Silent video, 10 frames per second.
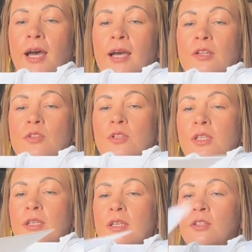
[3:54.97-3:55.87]

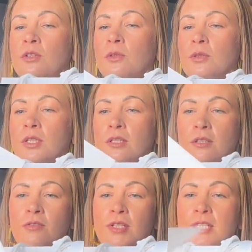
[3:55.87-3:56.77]
actually including
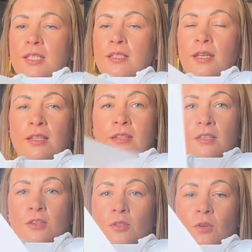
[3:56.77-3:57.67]
the receipt and
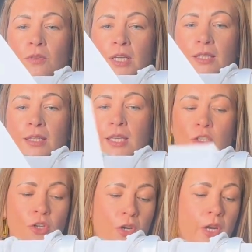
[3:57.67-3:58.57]
things of that
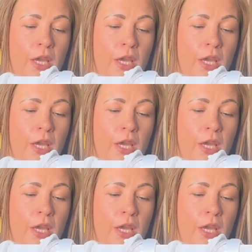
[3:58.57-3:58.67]
nature.